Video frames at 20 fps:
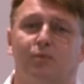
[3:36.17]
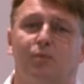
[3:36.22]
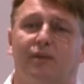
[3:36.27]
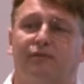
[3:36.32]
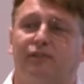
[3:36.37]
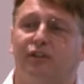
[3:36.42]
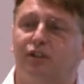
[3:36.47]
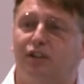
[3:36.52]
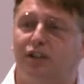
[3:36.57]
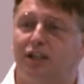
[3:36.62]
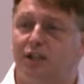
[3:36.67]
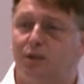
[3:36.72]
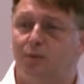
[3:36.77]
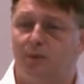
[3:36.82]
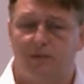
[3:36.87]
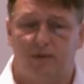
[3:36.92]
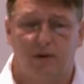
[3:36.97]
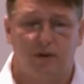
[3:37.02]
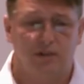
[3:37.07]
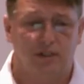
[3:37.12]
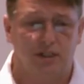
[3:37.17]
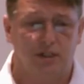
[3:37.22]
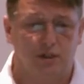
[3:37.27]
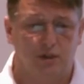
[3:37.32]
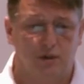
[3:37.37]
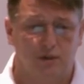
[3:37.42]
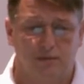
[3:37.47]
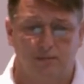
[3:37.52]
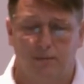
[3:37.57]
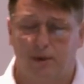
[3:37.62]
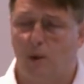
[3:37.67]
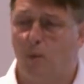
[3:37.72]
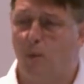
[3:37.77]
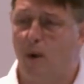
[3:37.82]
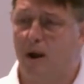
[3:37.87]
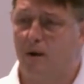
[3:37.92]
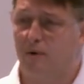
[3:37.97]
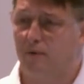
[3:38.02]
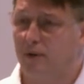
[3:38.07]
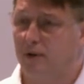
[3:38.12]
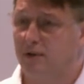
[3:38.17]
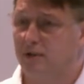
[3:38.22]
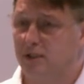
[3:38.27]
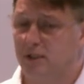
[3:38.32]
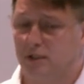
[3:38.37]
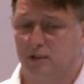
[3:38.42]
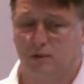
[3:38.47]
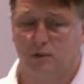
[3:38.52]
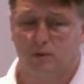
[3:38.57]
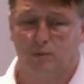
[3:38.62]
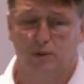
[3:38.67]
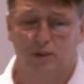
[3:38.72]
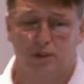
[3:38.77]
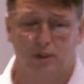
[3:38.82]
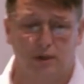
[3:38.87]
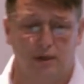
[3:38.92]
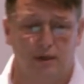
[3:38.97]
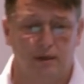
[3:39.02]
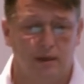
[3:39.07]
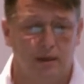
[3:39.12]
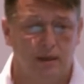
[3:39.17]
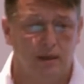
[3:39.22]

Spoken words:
And we have to deal with those issues and be aware of those issues as well as do it.